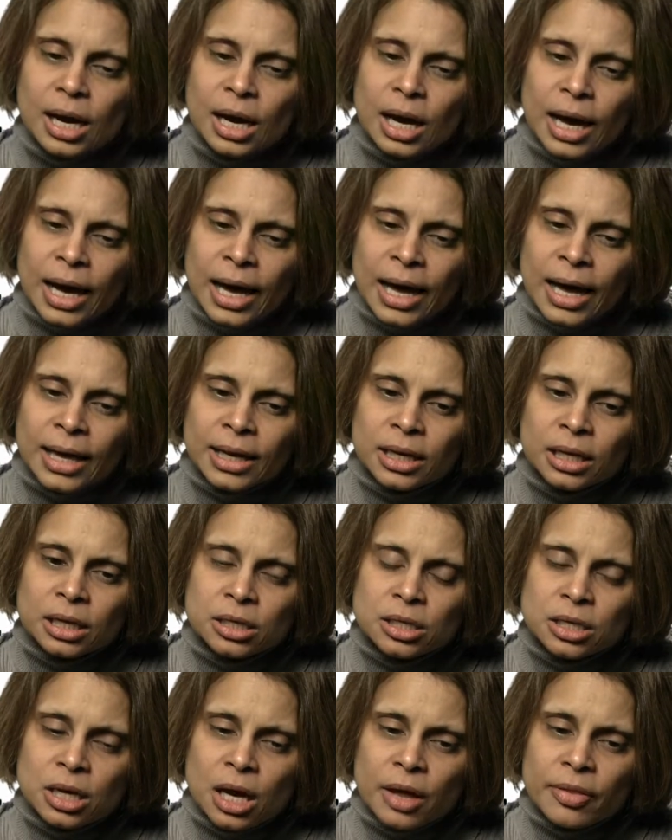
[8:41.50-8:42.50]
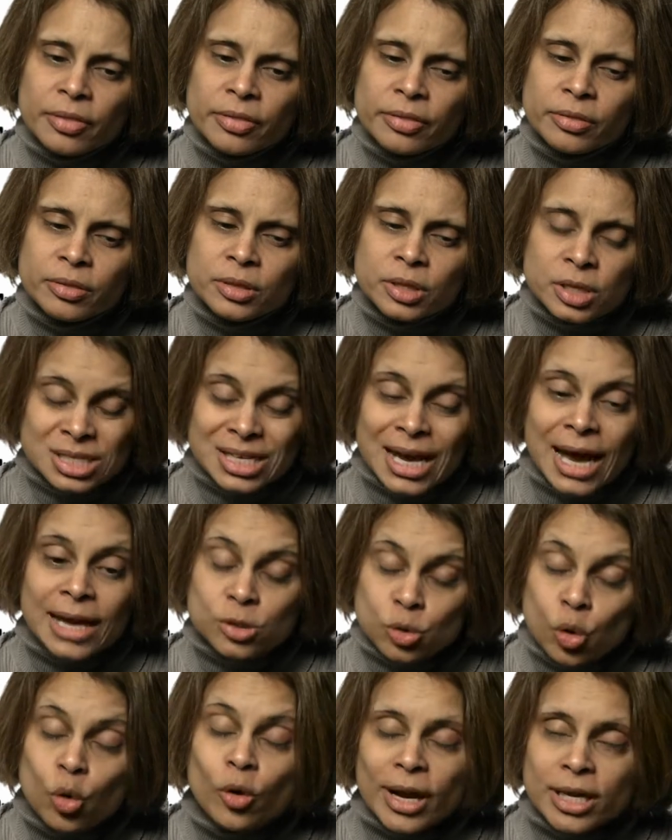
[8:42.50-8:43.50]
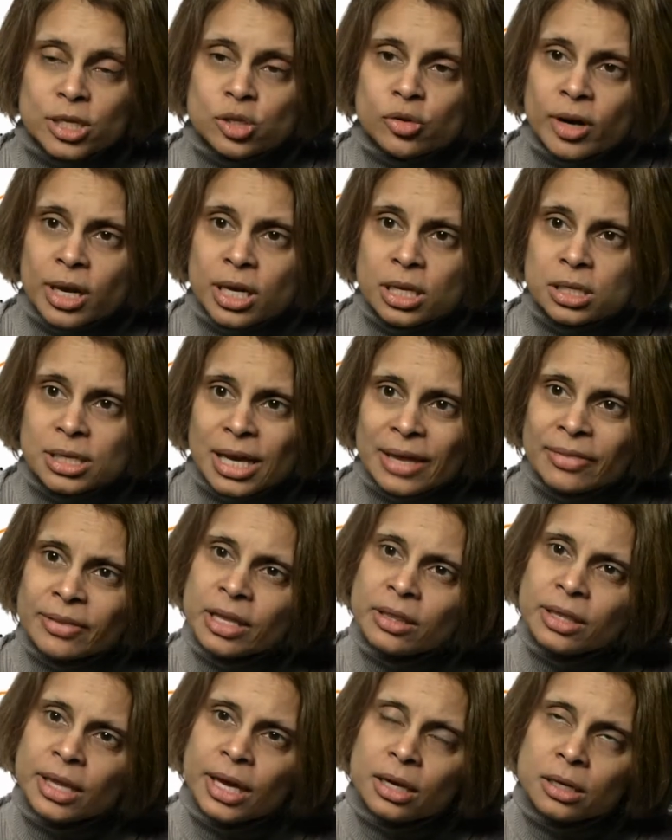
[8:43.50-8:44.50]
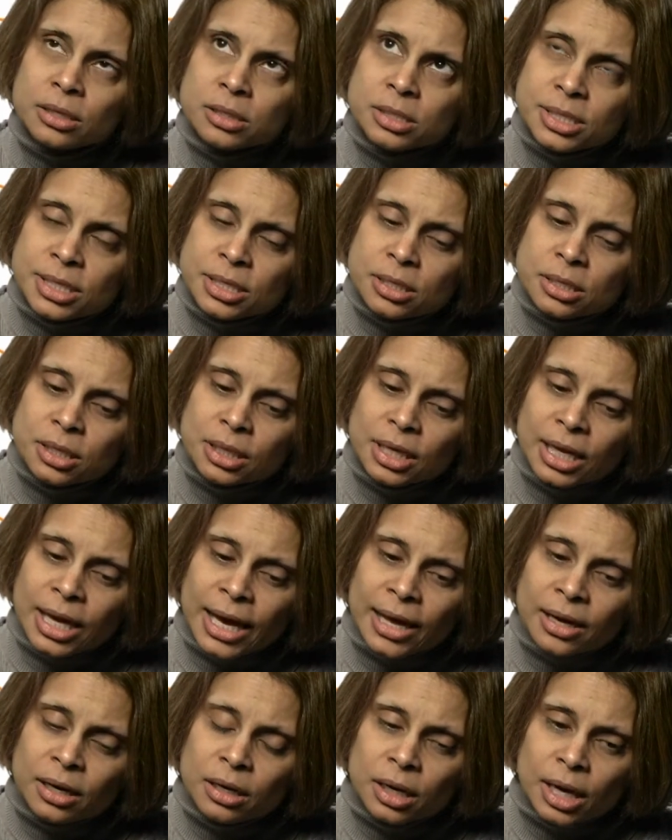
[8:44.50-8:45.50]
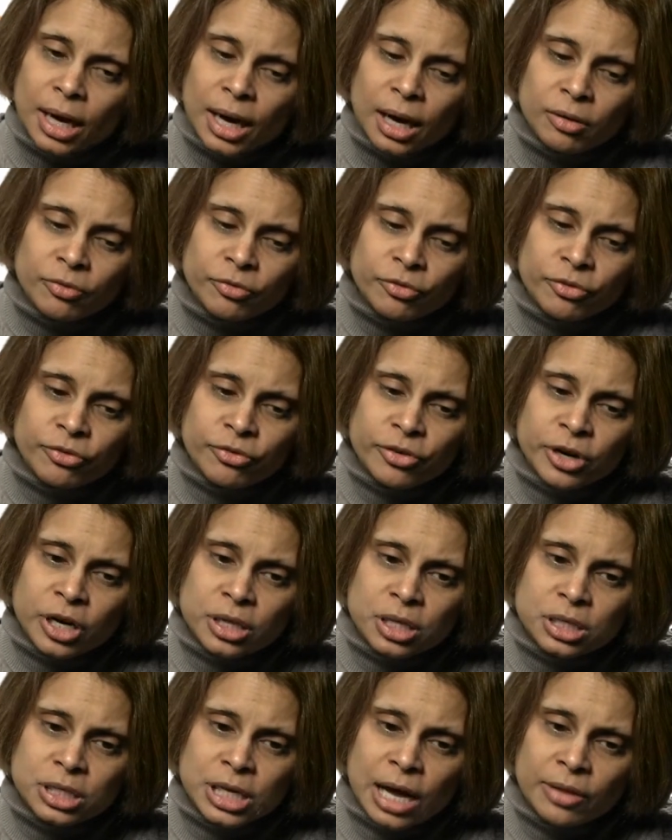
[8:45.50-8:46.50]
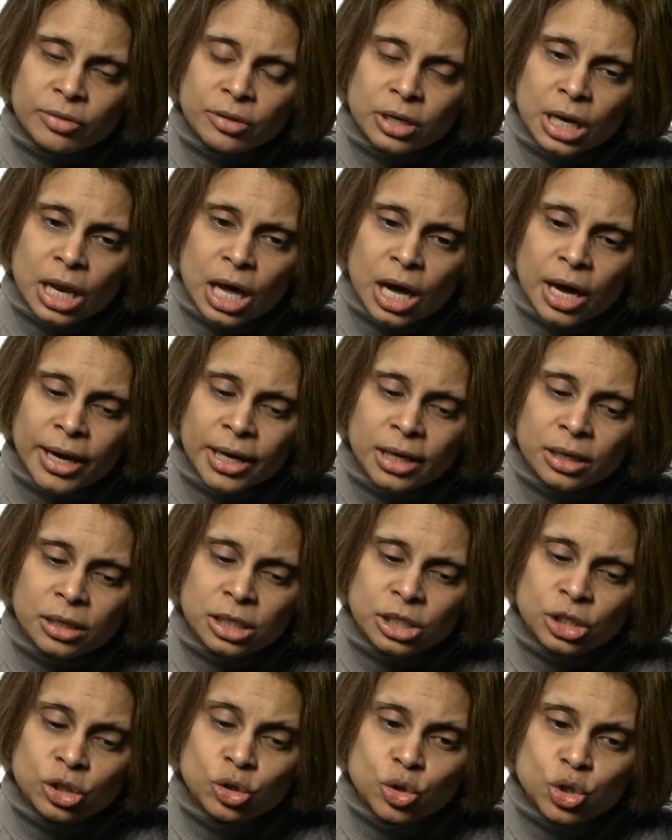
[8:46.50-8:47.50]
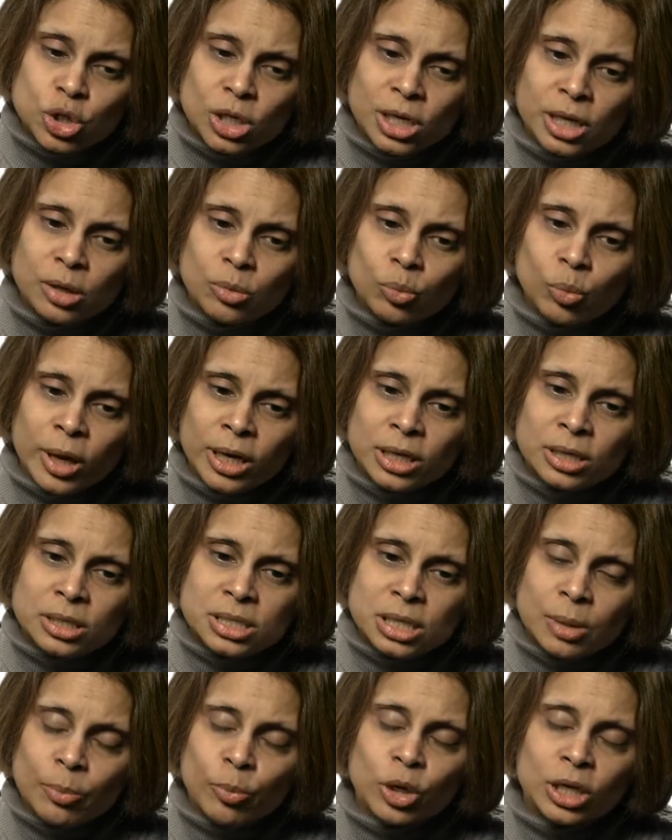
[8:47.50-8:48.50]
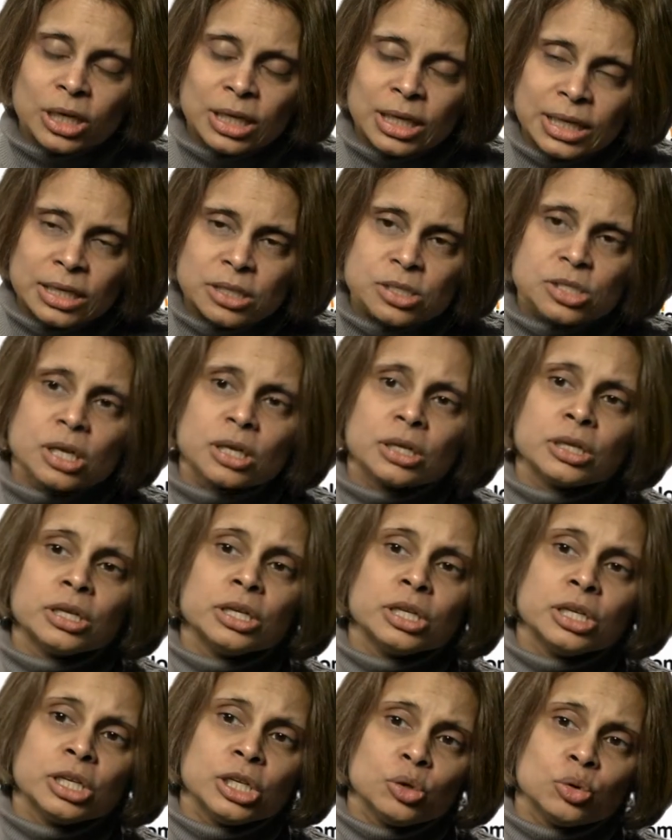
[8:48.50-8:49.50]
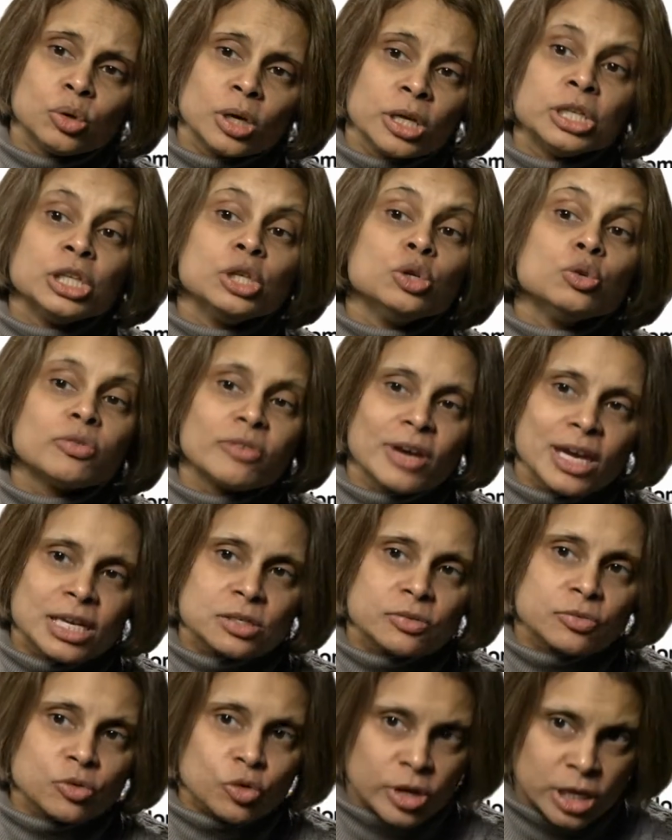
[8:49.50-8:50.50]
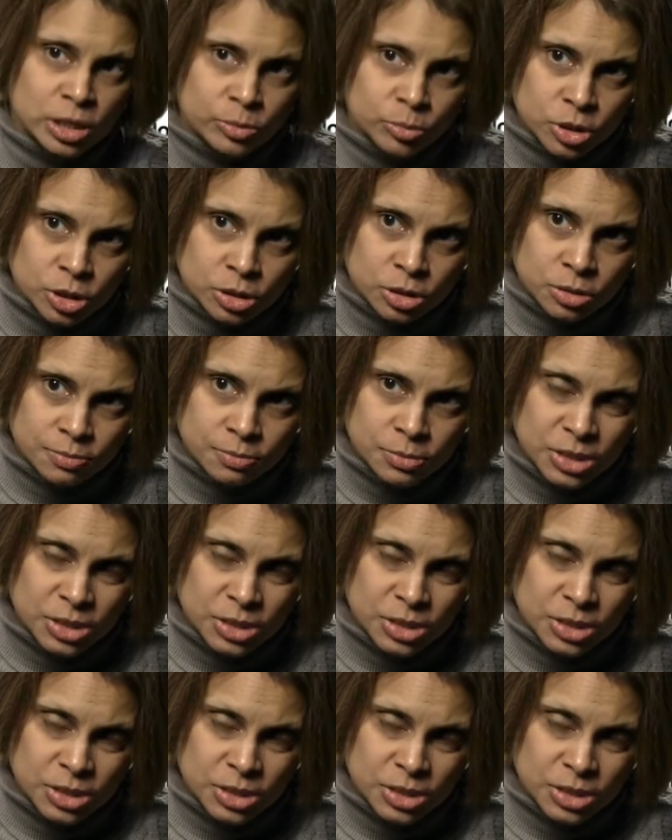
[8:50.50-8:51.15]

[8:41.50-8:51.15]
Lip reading: and the scans or x-rays, and then they're considered again further down the line, usually when someone needs a new phase of treatment.